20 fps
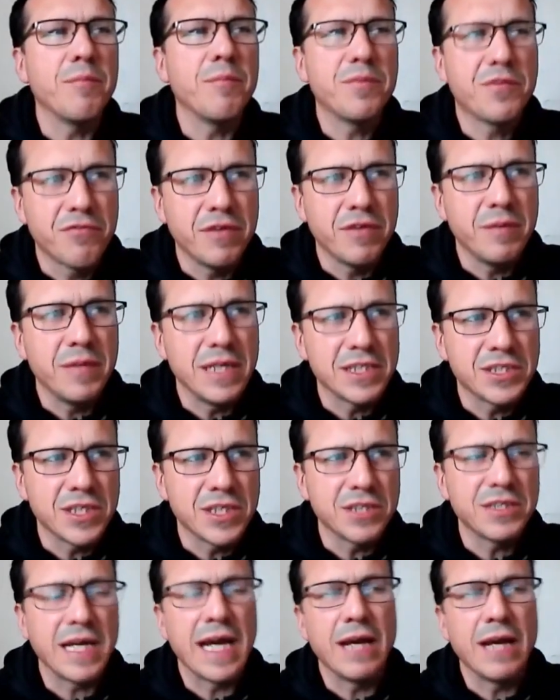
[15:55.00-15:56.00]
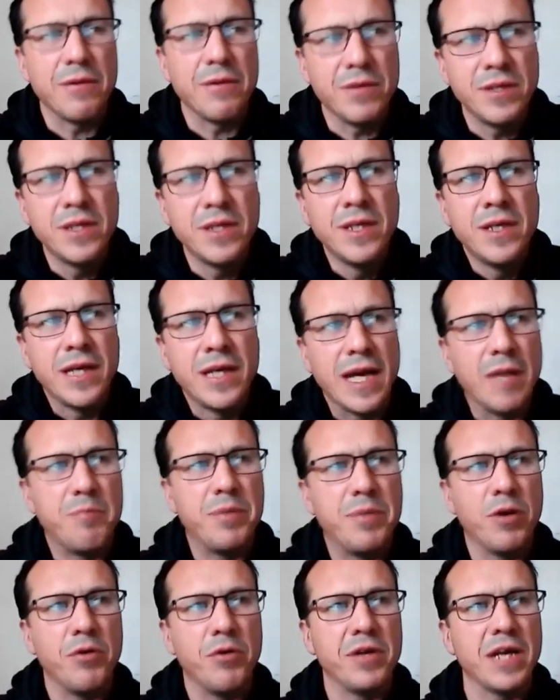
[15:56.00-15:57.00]
3 minutes down, and
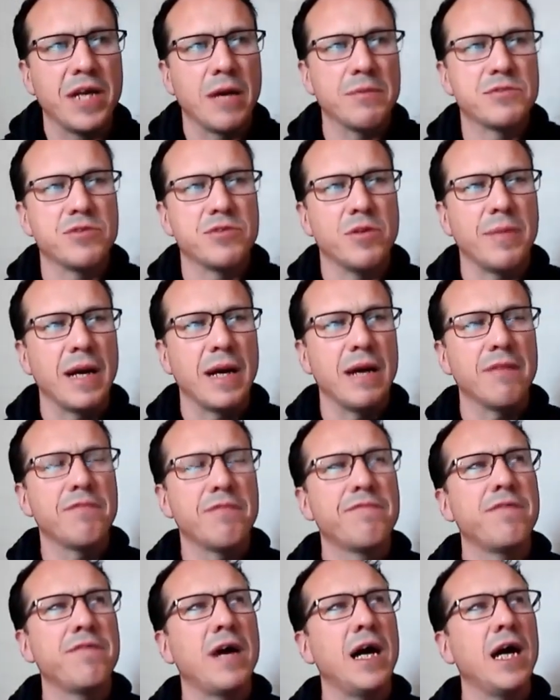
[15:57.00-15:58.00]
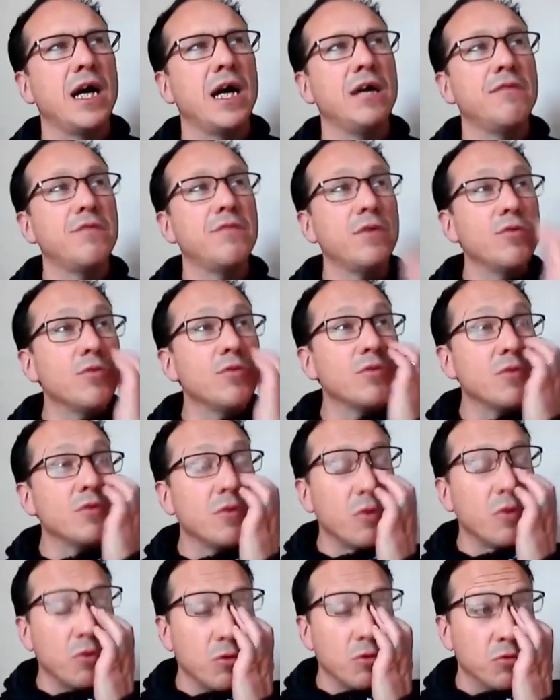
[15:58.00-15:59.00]
building up to about 6
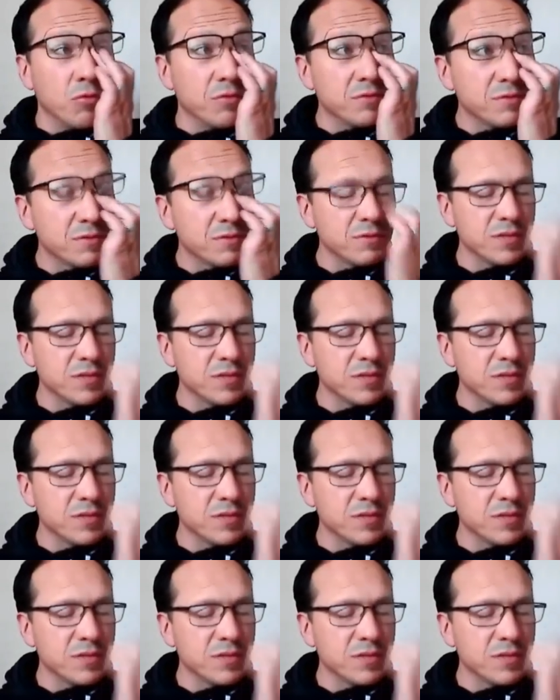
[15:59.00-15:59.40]
or